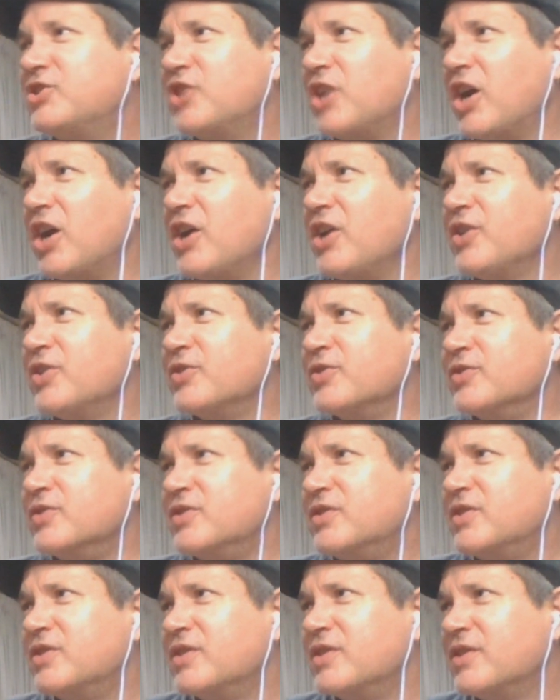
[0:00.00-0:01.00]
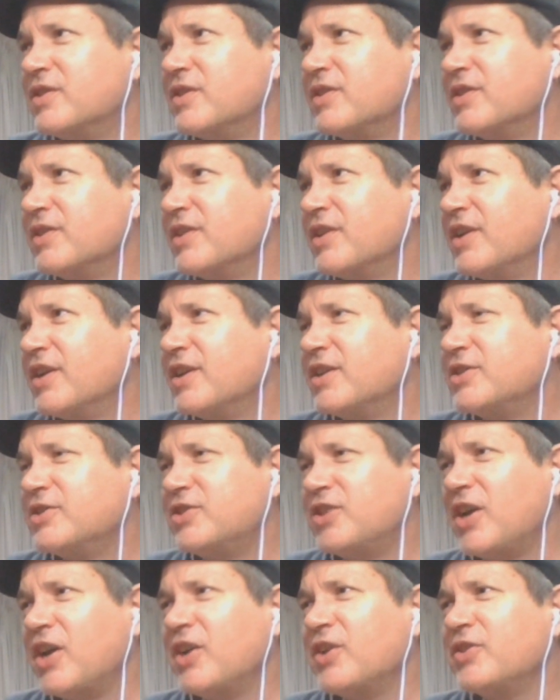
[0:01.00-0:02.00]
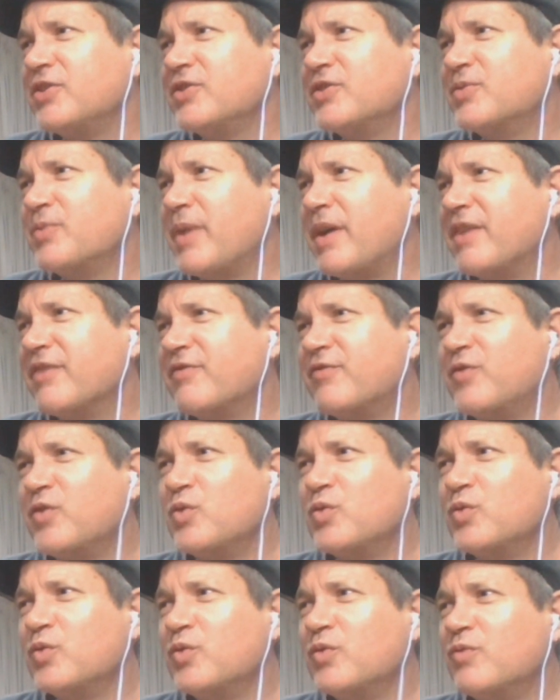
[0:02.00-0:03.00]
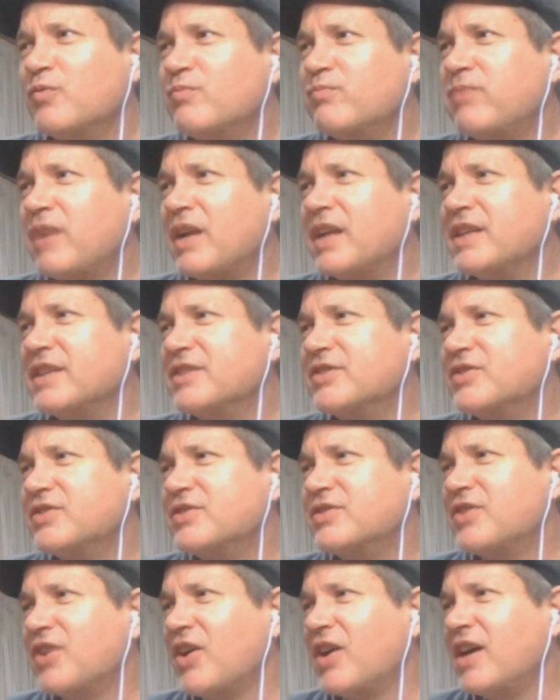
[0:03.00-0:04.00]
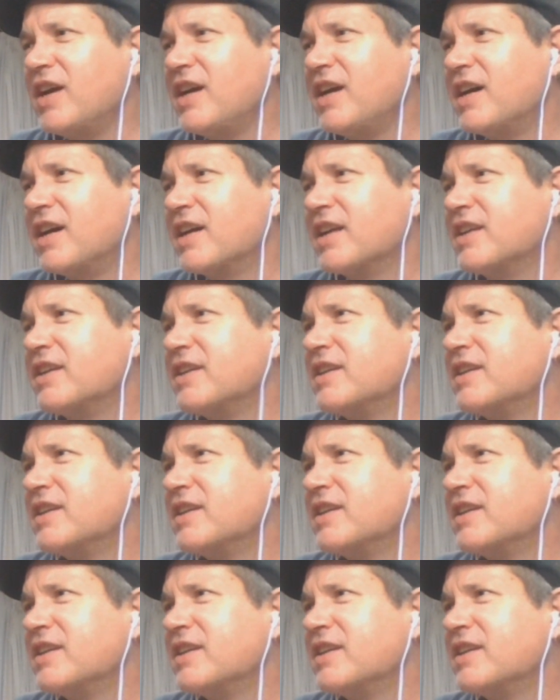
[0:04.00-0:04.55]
Jones. Jones went full bloody diehard.